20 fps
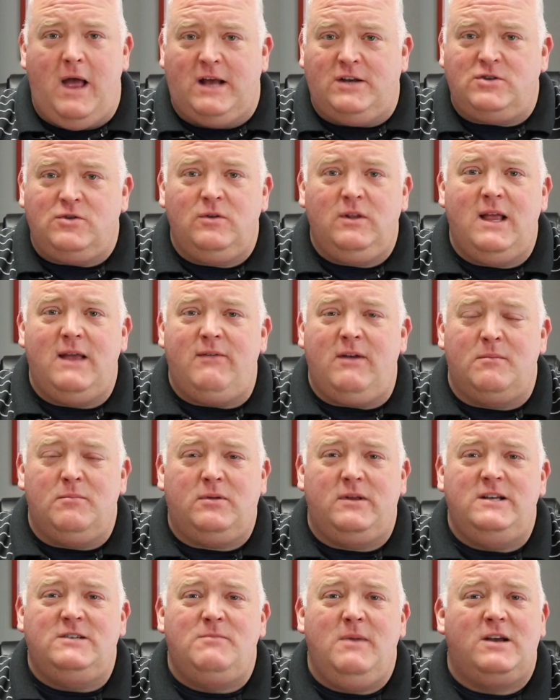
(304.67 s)
as you're leaving,
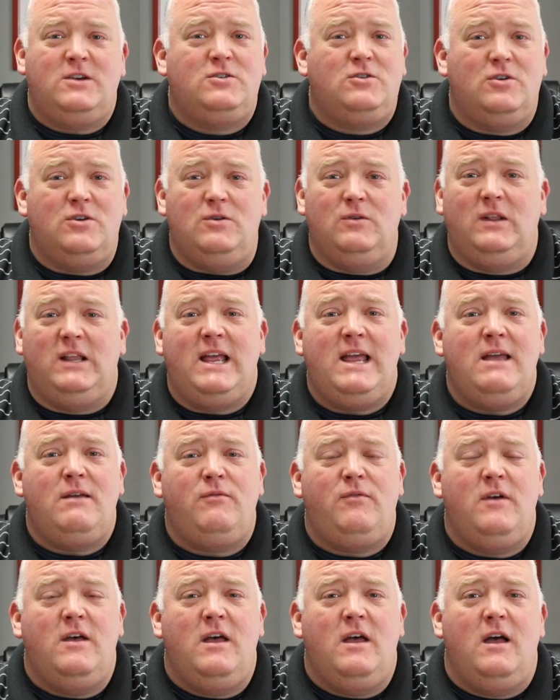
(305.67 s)
please make sure you
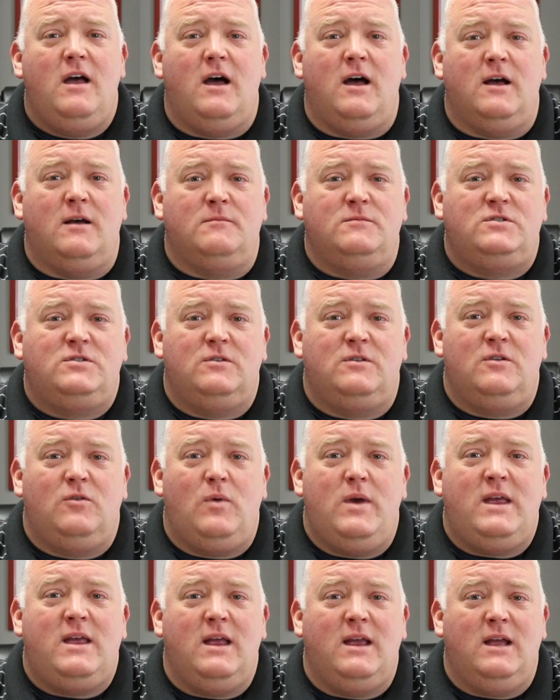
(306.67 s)
leave so that
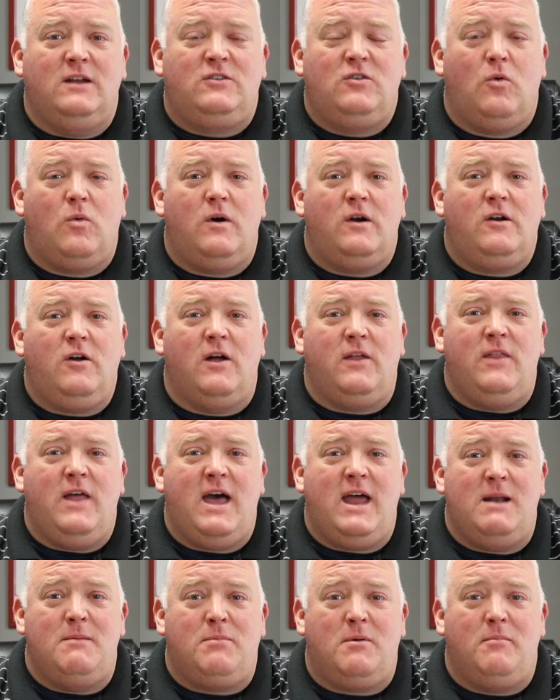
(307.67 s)
we can get to work on
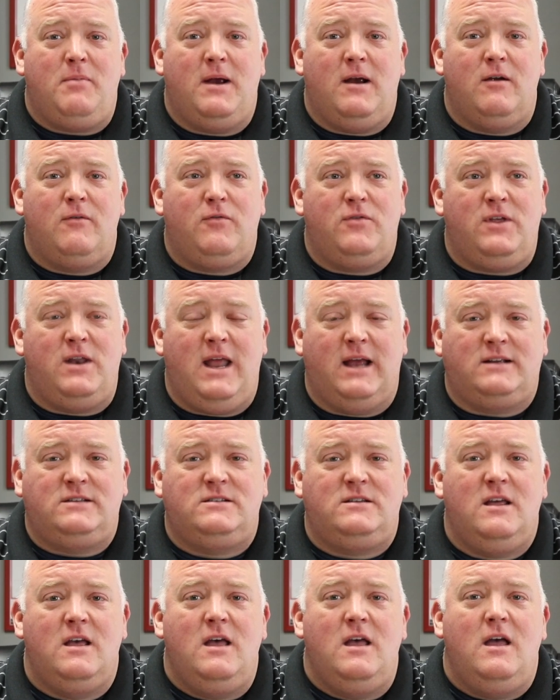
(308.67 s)
that and prepare for the
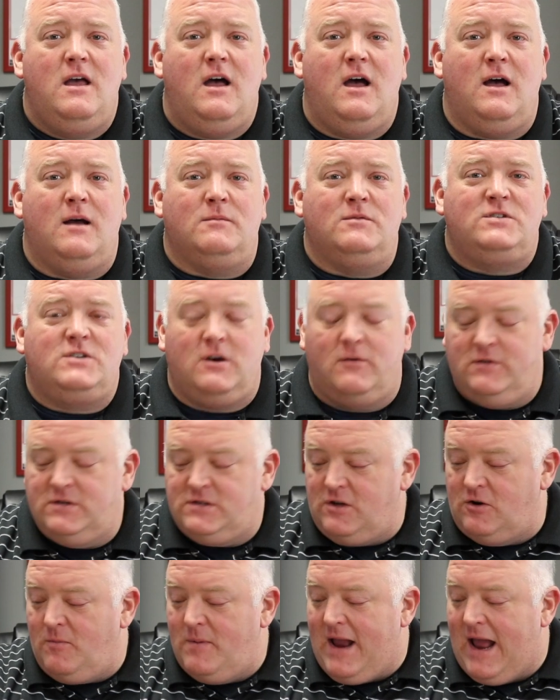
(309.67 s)
next
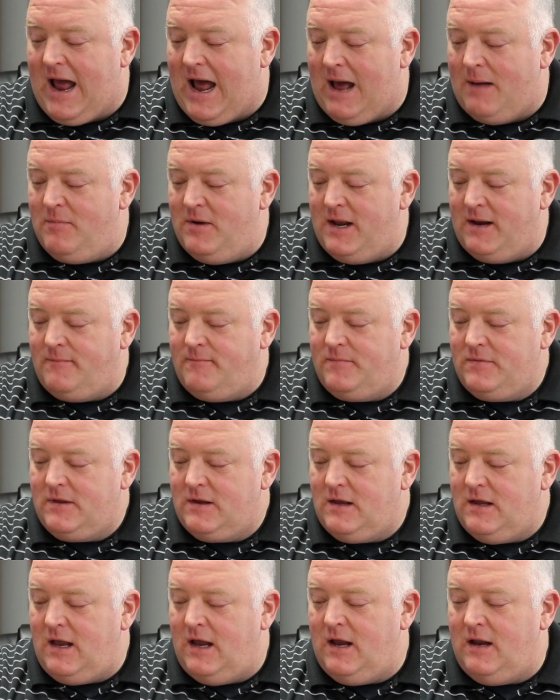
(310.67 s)
service that'll be happening.
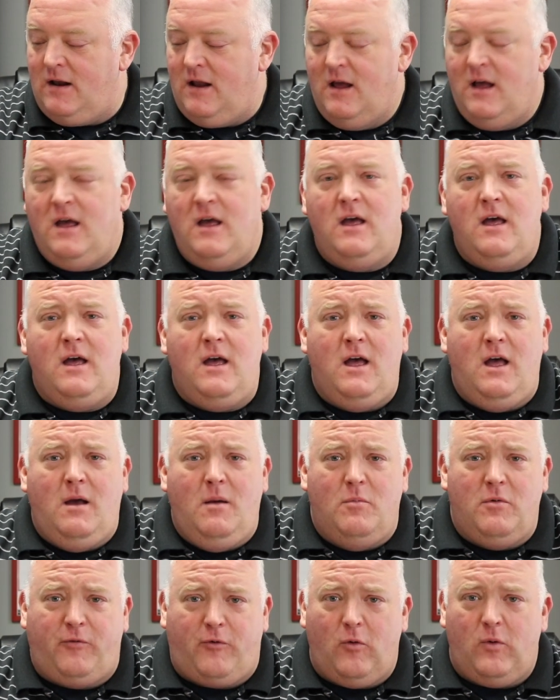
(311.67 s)
And
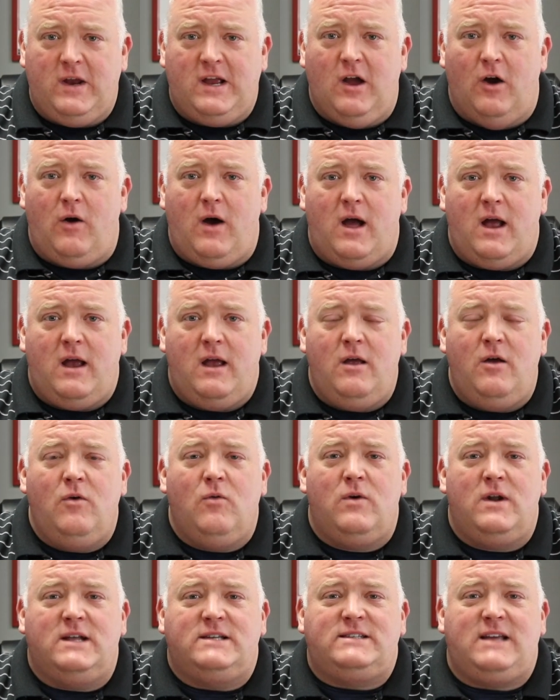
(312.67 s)
before we go, I
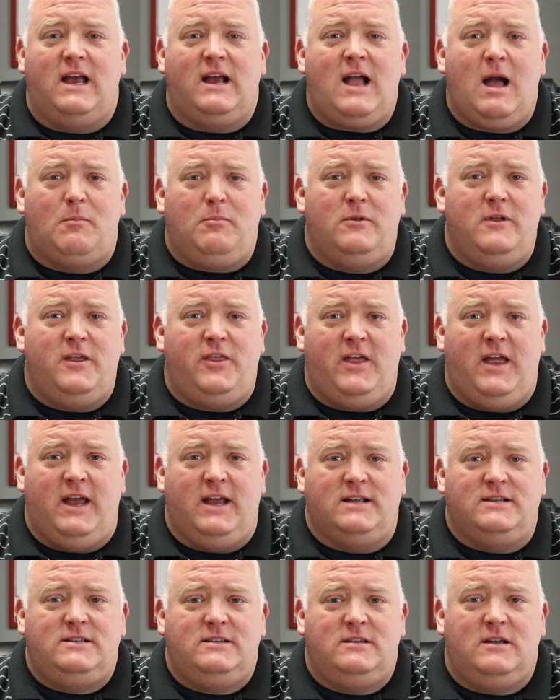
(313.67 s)
want to say a couple of
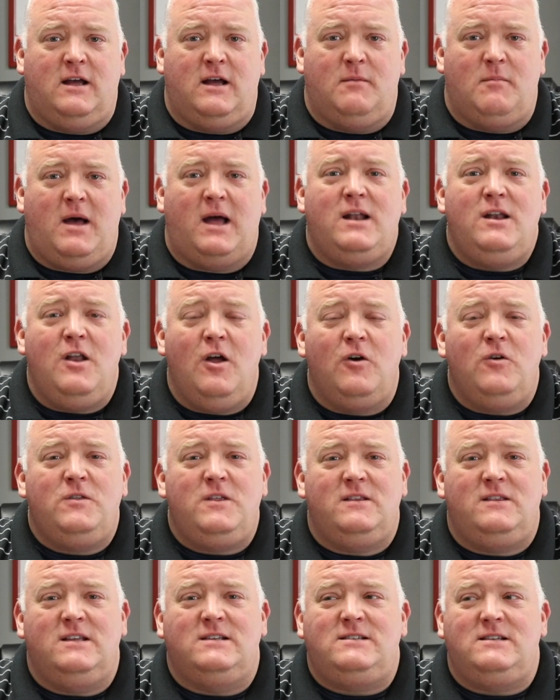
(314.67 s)
things. I know
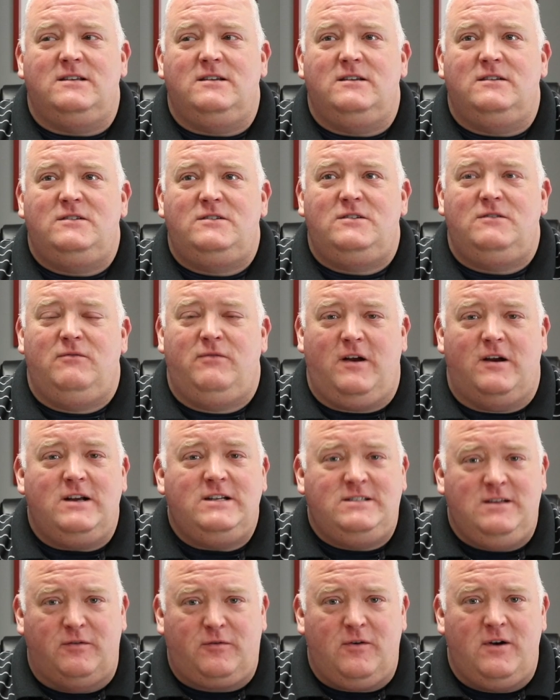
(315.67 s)
that this is very
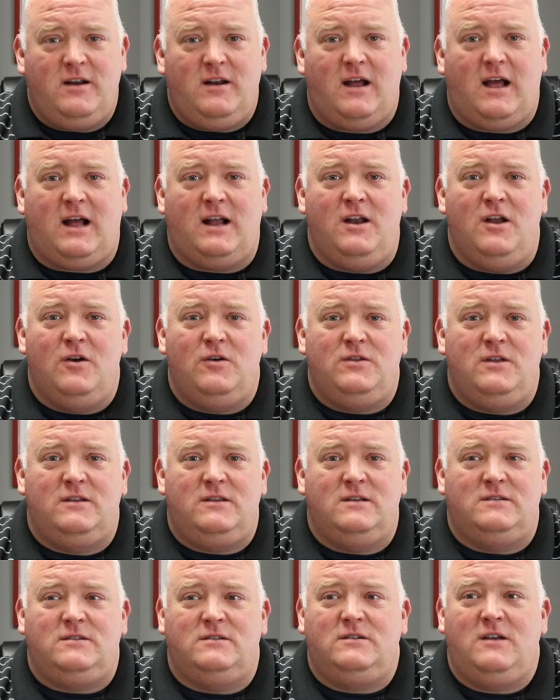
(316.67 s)
different. I know that
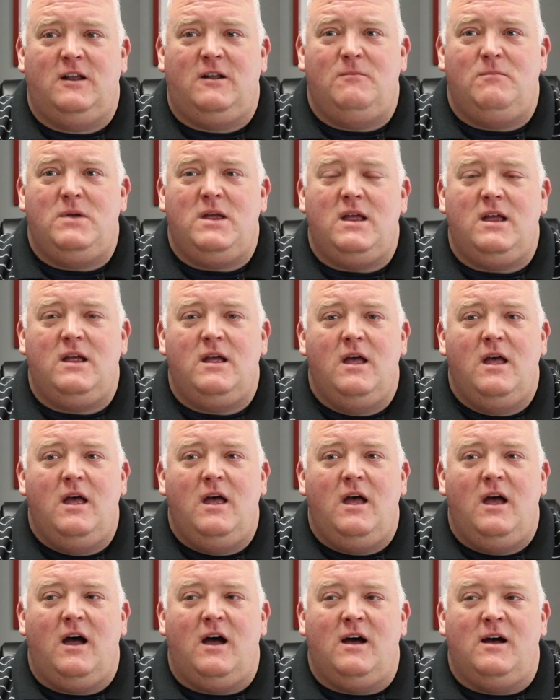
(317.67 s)
this is going to be
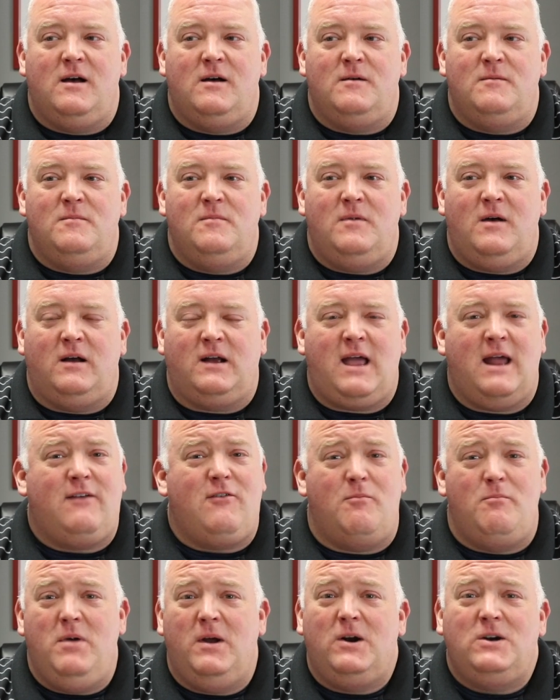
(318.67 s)
a kind
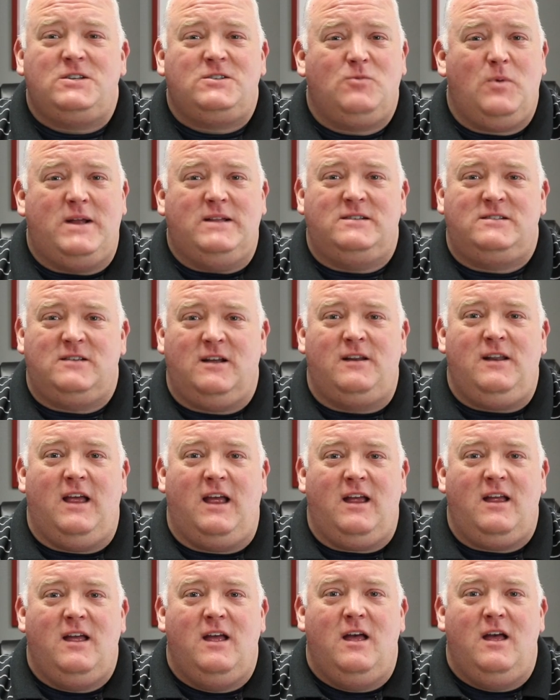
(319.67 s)
of a bittersweet
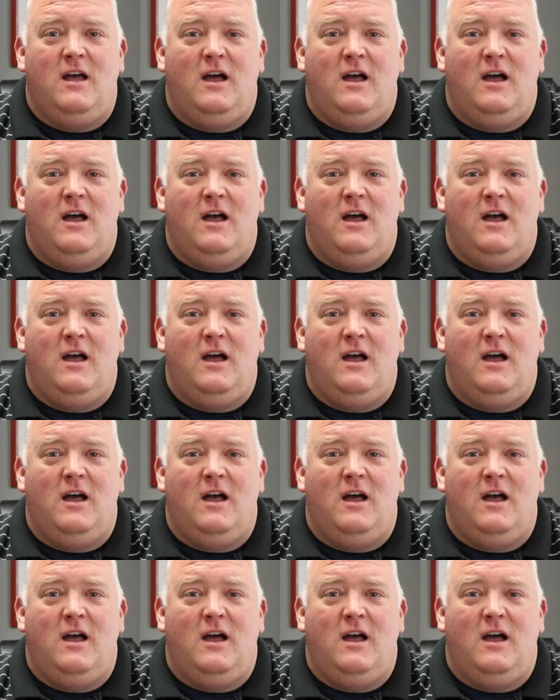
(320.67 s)
Sunday.